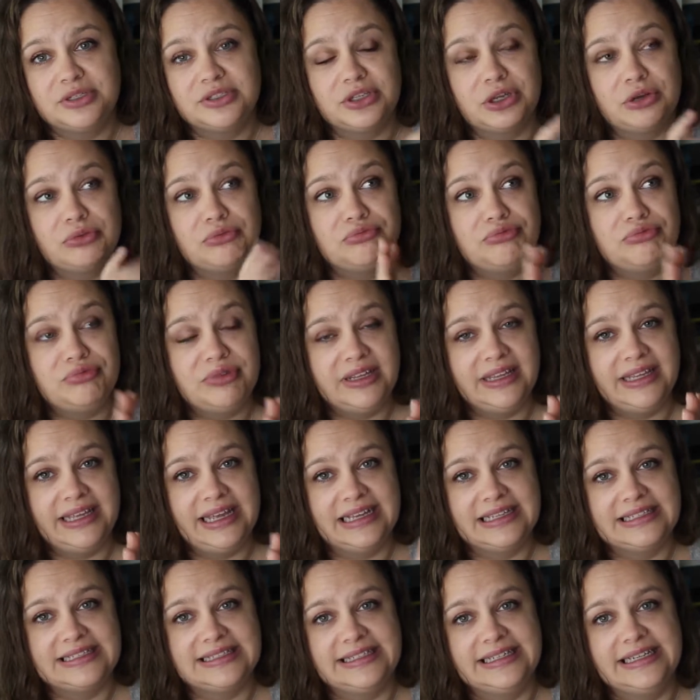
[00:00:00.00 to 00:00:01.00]
are really
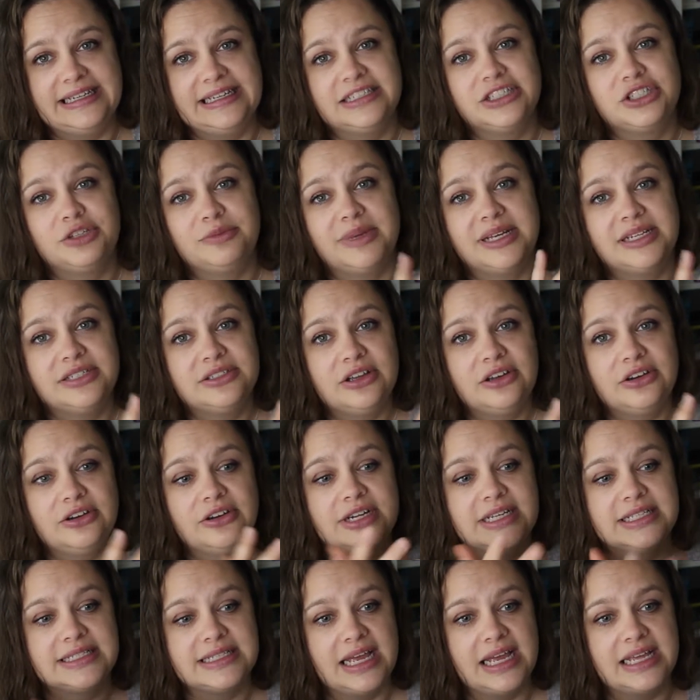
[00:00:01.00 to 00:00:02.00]
excellent, and so my daughter
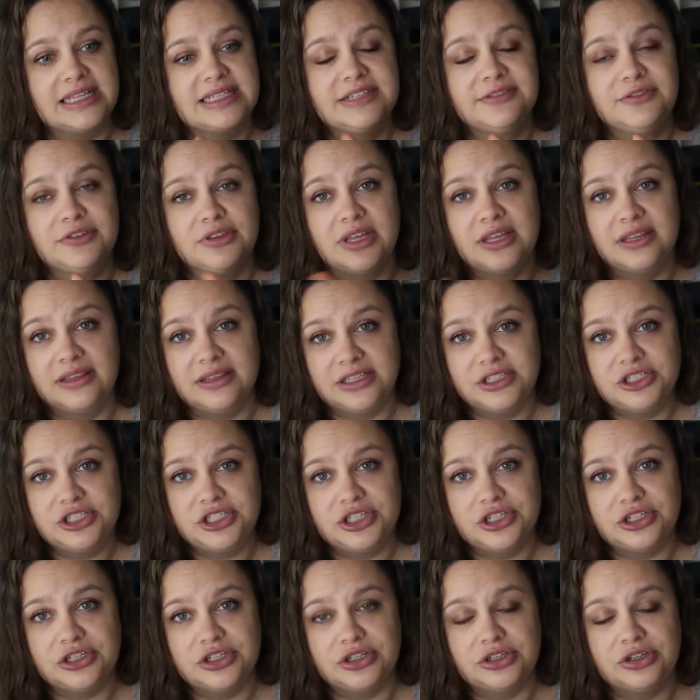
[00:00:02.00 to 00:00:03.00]
has asked for that this
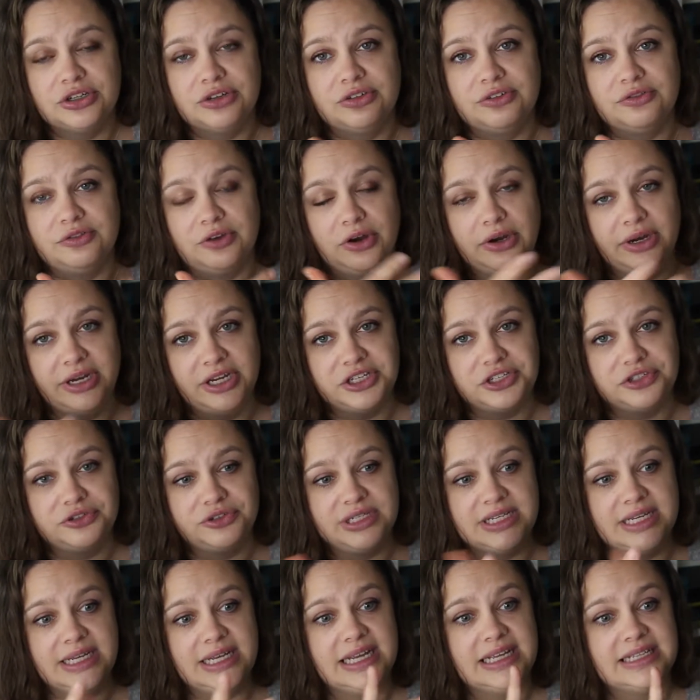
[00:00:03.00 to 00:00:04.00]
year for our
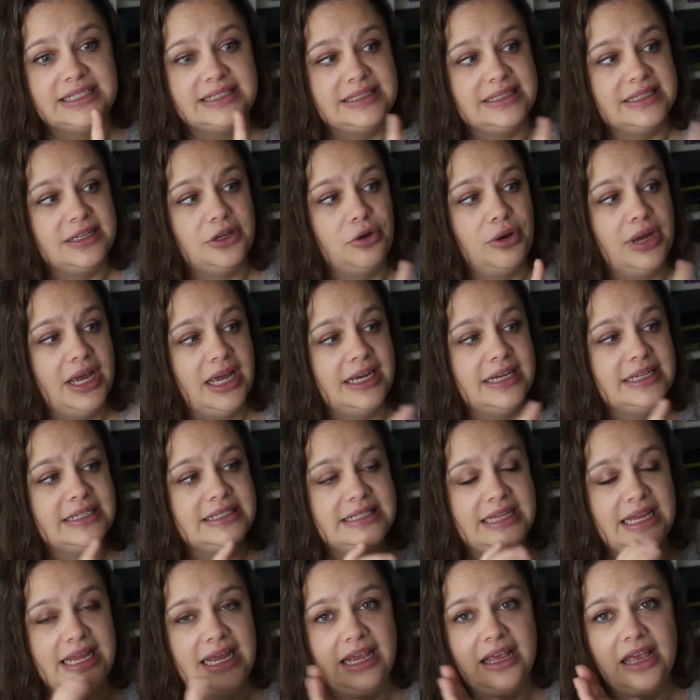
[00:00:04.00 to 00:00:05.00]
history is to go ahead and
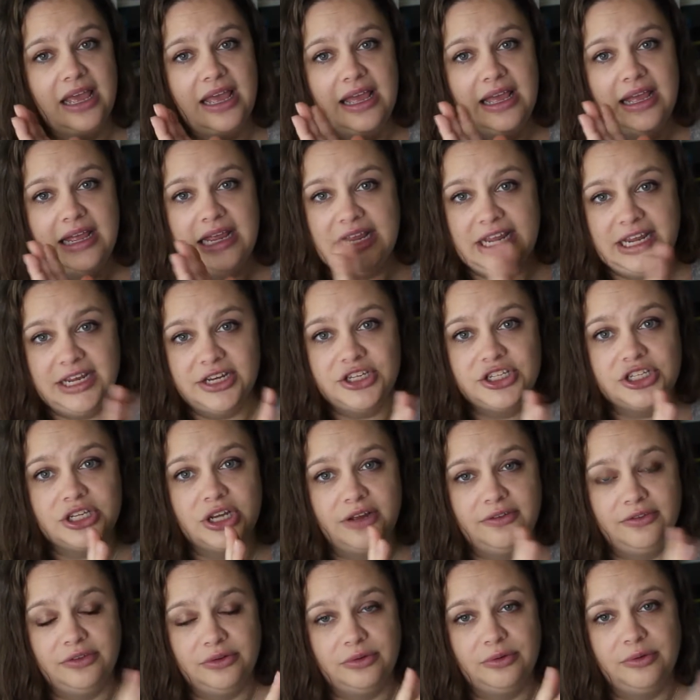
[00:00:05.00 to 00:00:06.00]
take each
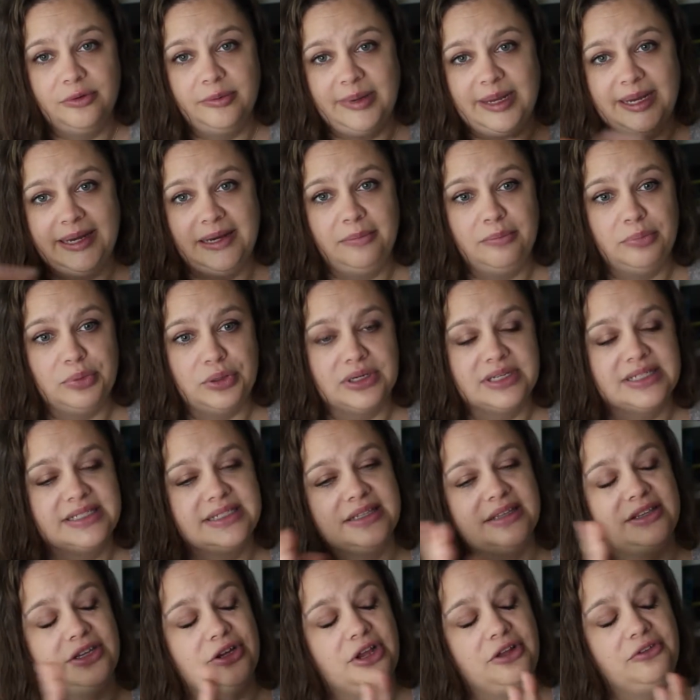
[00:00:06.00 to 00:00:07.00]
of the remaining books.
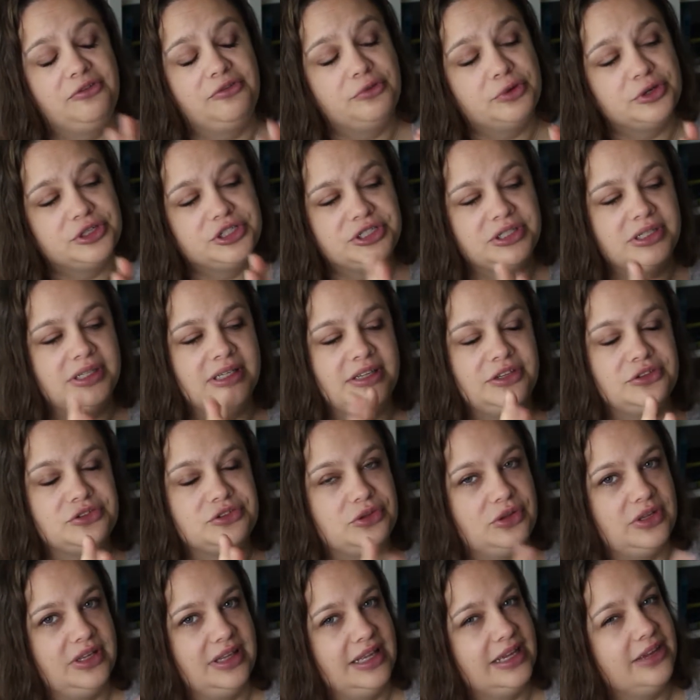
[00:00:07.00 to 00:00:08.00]
Unfortunately, there's
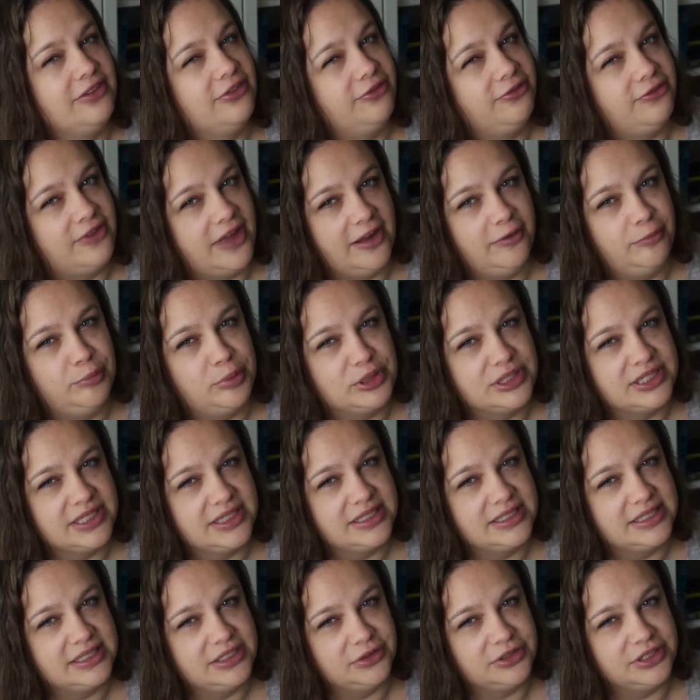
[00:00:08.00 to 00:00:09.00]
only like 5 books in
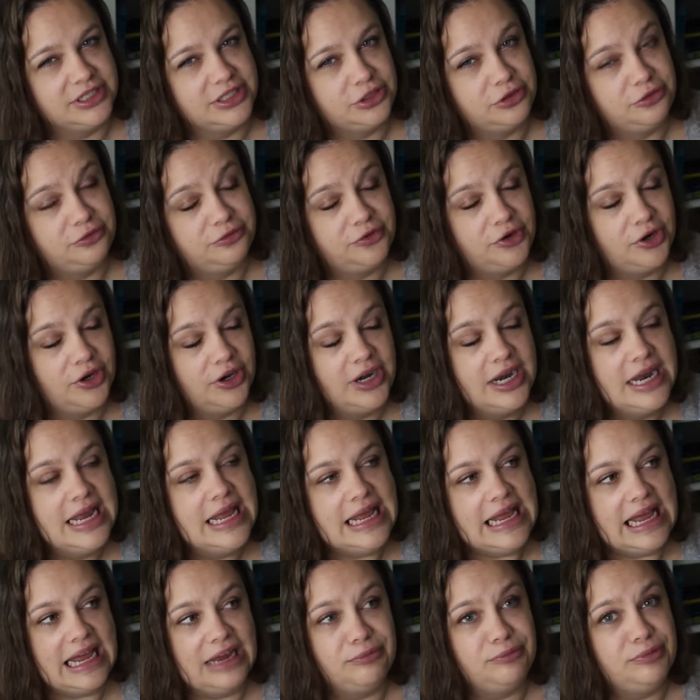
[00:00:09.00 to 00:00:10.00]
the series so far.
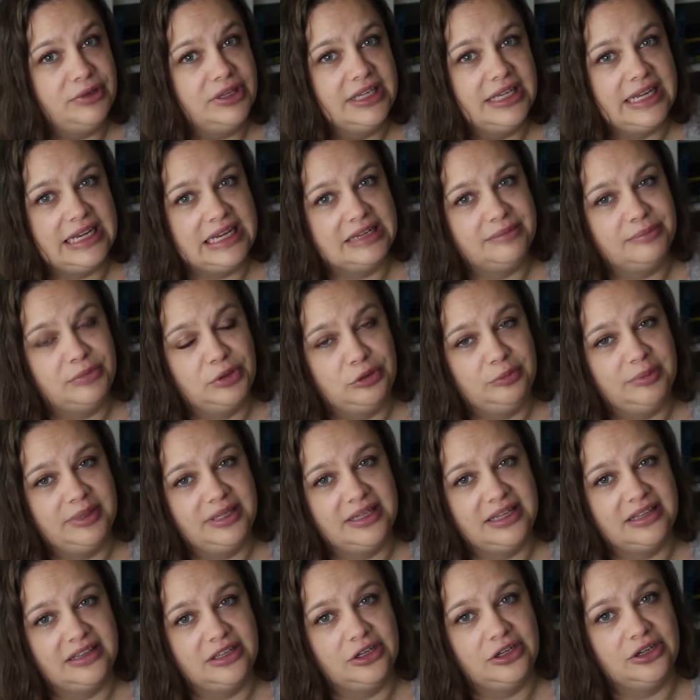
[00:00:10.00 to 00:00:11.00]
I really am
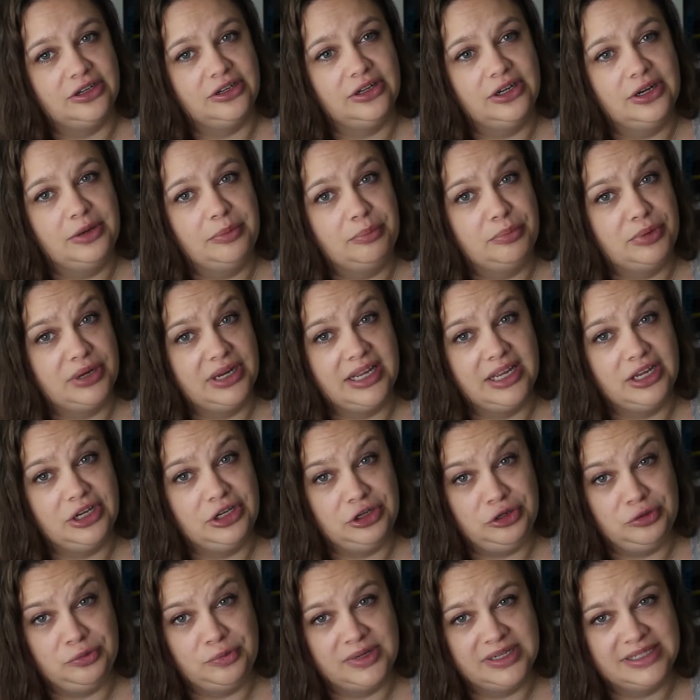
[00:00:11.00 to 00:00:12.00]
hoping that they're
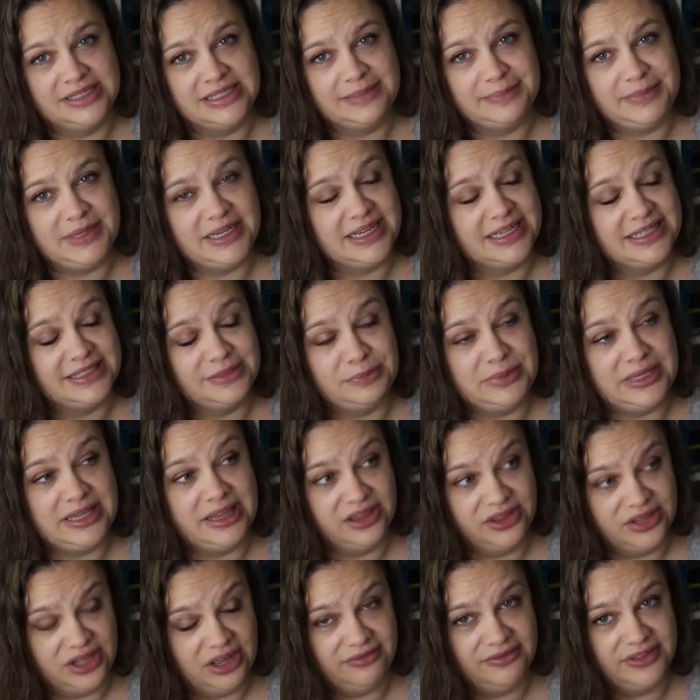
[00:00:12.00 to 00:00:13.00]
bringing new ones because we
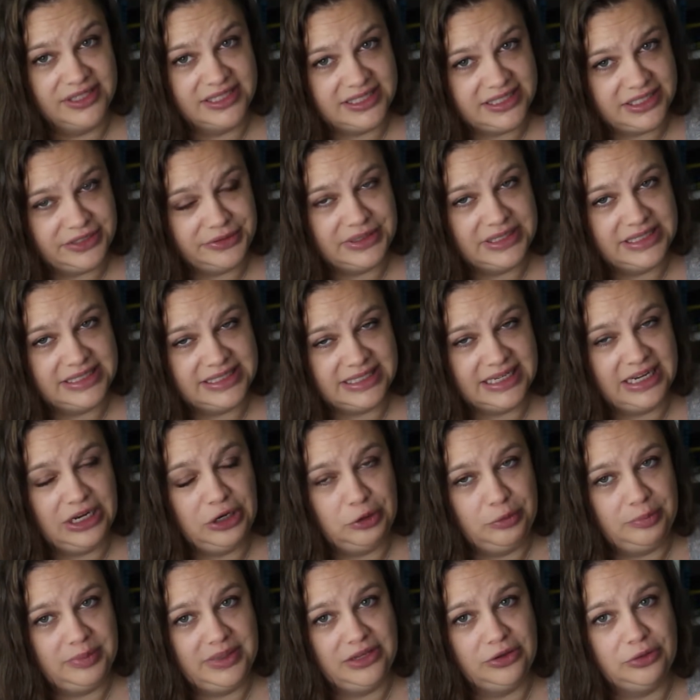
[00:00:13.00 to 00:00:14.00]
love this series, and I
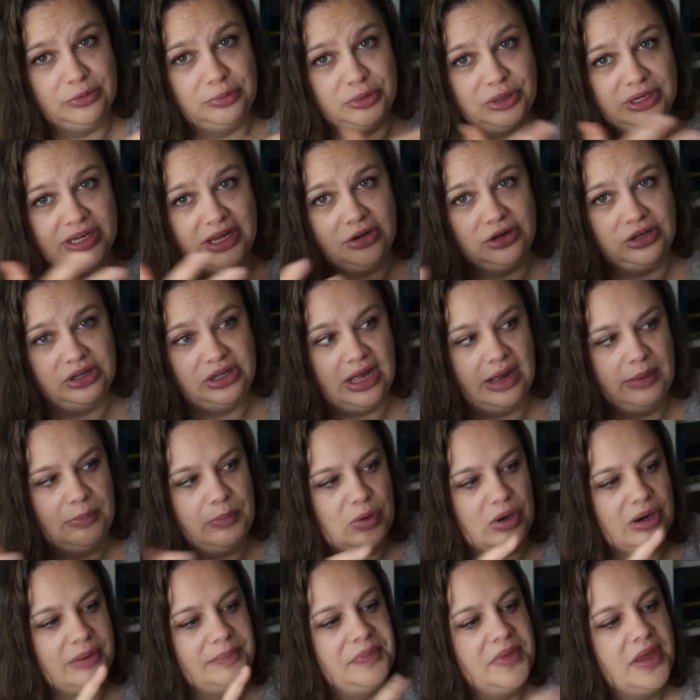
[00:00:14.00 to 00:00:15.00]
hope they'll bring out a lot
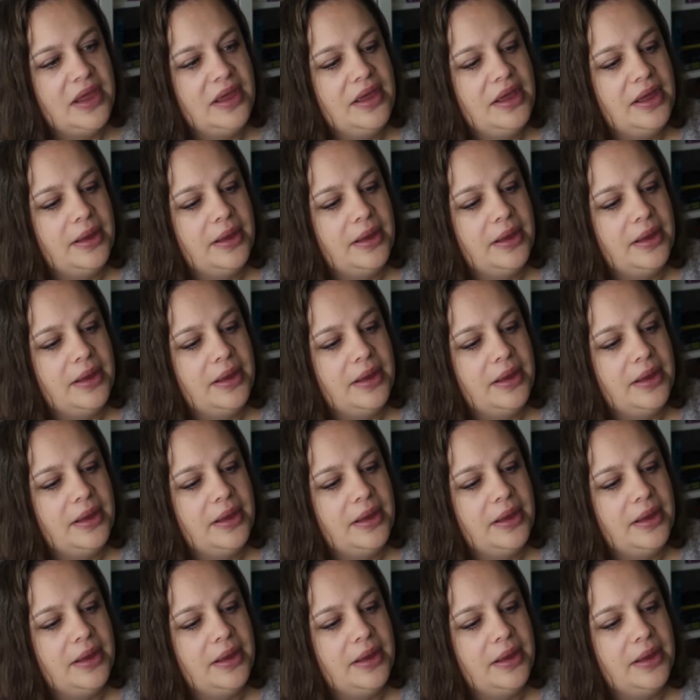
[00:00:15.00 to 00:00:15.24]
more.